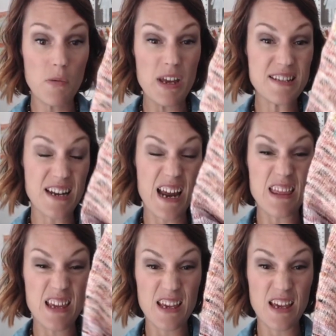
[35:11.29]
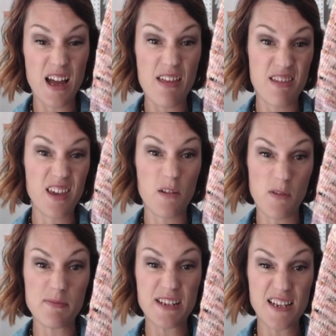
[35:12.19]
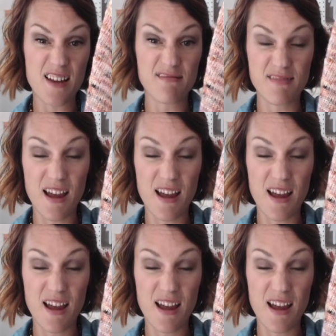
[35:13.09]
weeks and I think it will be done.